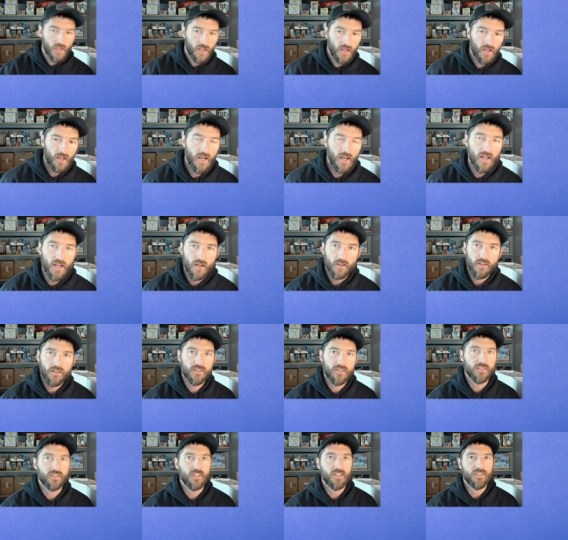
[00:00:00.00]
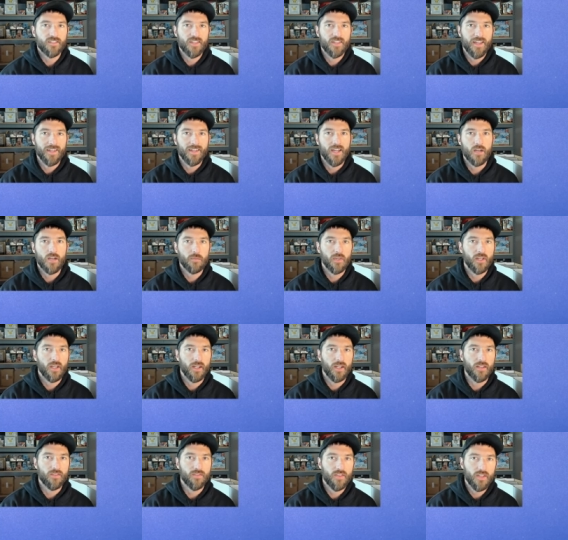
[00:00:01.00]
Hey y'all, this is TCA Gaming,
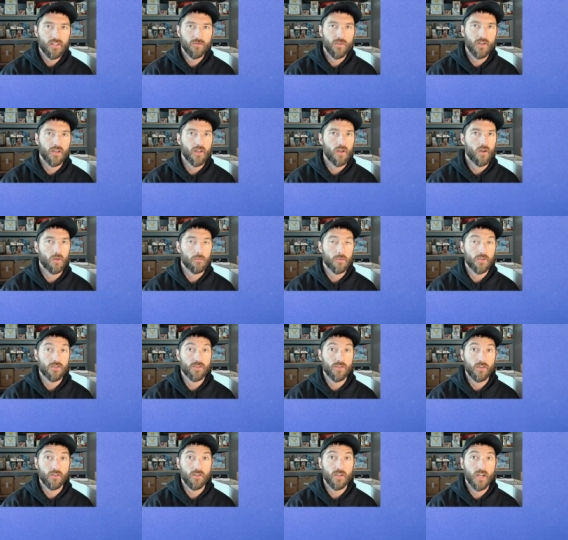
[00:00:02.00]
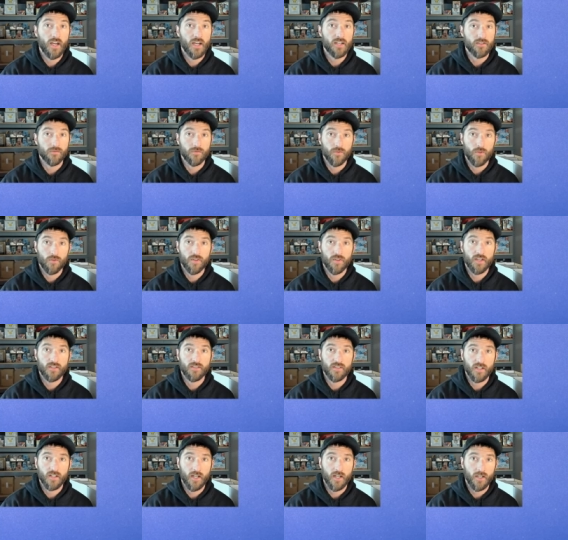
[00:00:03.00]
and in this video I'm going to show you guys a few
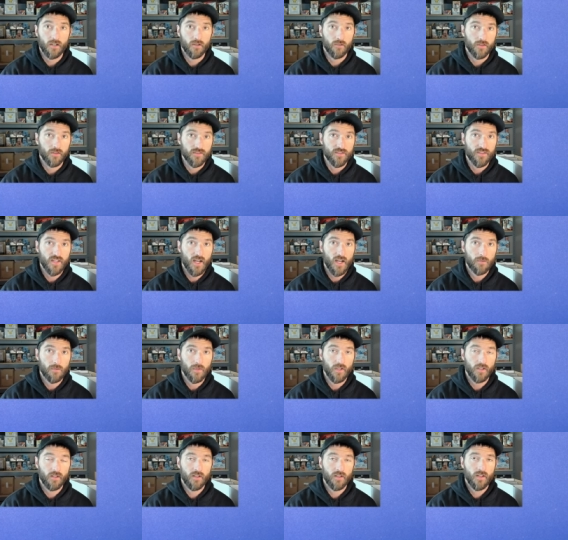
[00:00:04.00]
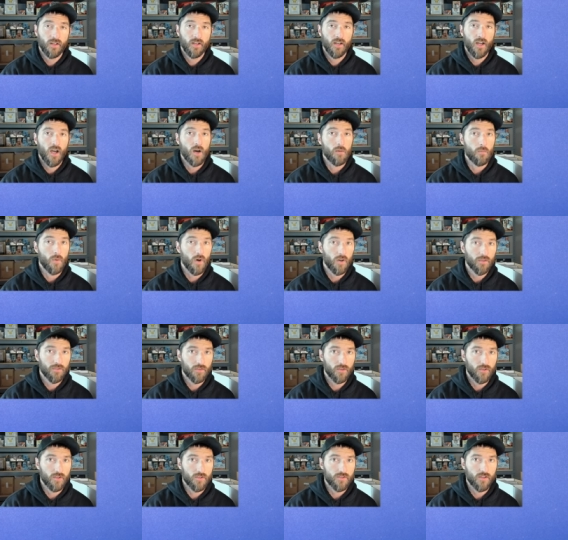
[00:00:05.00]
things I got in on consignment. I'm
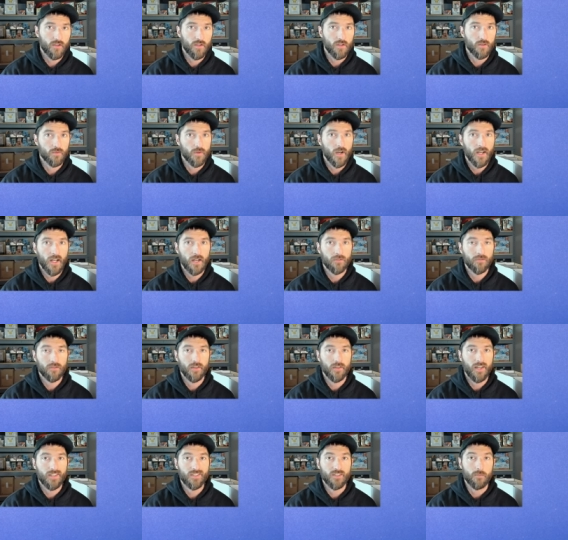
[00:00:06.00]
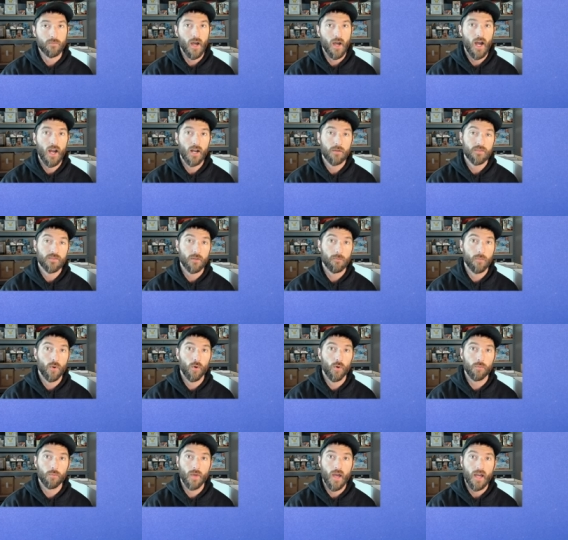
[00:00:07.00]
also going to show you right after that some items I
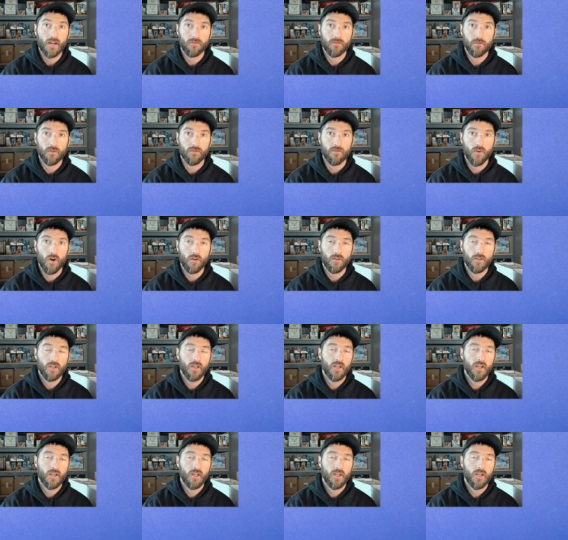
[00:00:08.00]
pulled back from the vault.